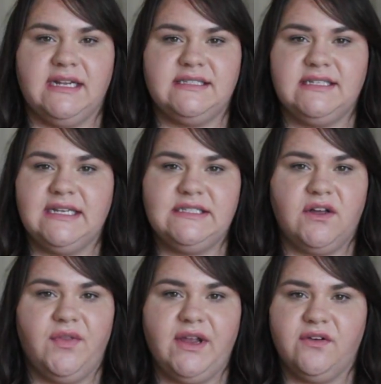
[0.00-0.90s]
it sits
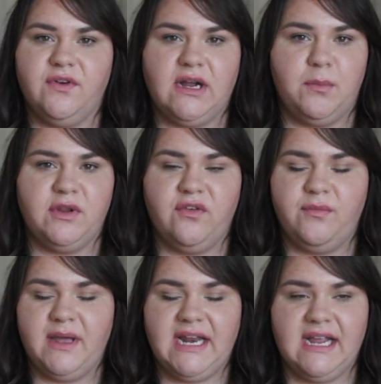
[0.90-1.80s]
on there for a couple of
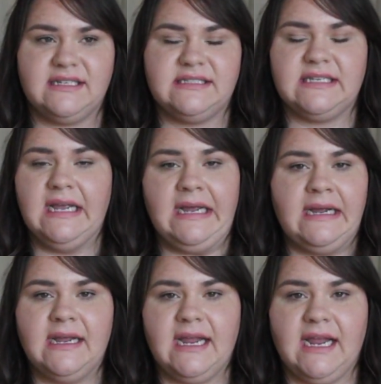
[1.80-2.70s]
minutes,
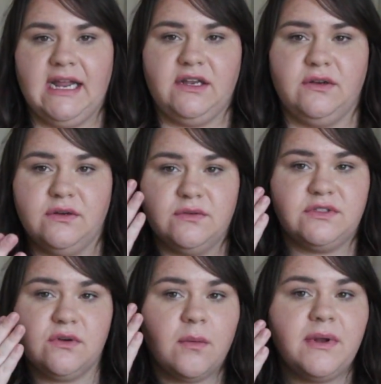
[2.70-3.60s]
and you
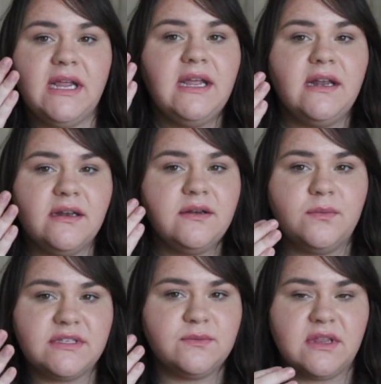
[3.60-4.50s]
scrub it in
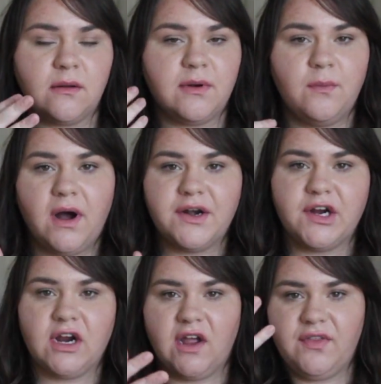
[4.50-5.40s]
with a little bit of
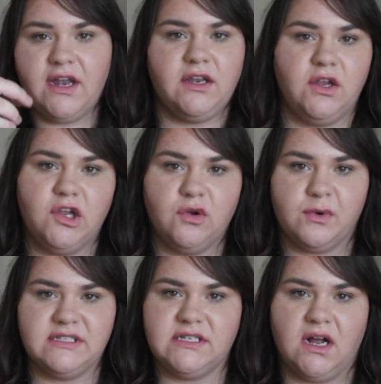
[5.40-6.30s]
water, and then you
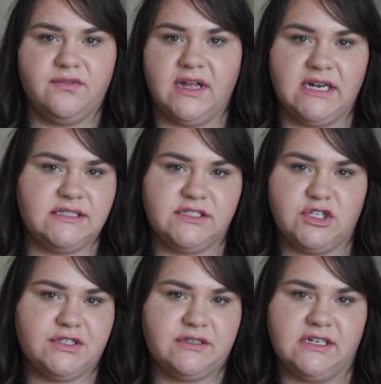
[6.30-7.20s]
rinse it off, and
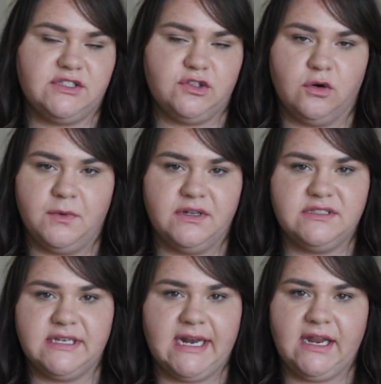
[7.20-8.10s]
it's normal.
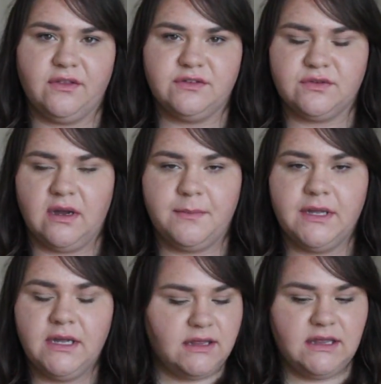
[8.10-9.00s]
It's like any other scrub.
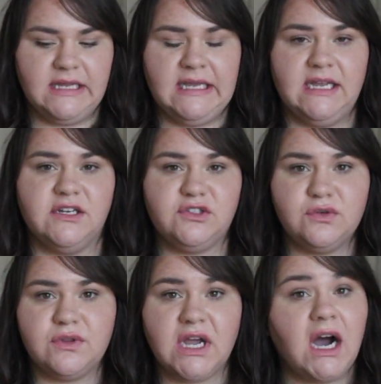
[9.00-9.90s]
The
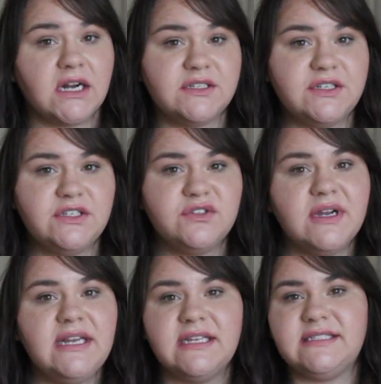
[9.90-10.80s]
Truth
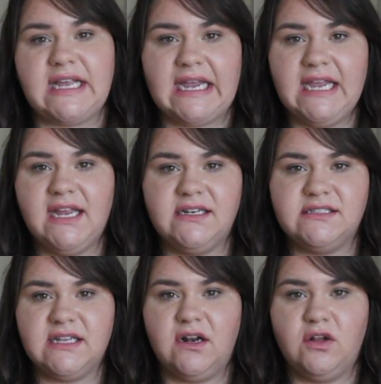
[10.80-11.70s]
Concentrate, the
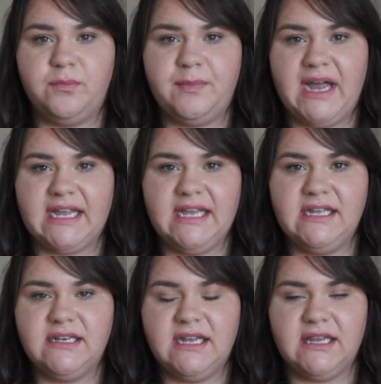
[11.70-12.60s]
second little
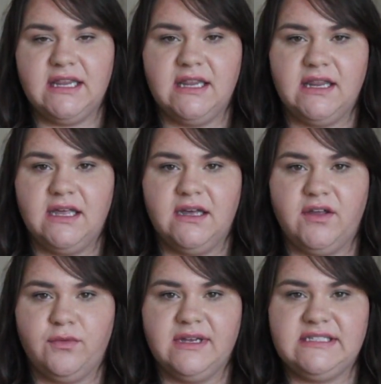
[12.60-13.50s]
packet in
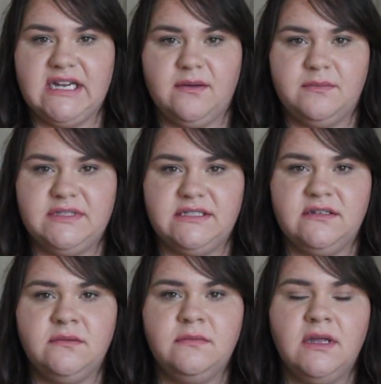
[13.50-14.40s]
the 3-step
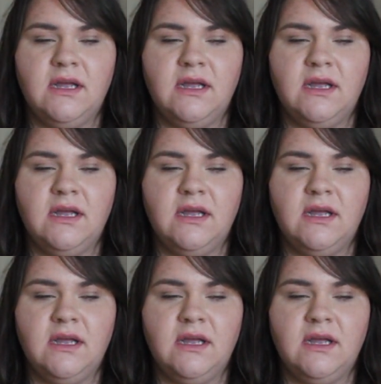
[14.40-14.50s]
system,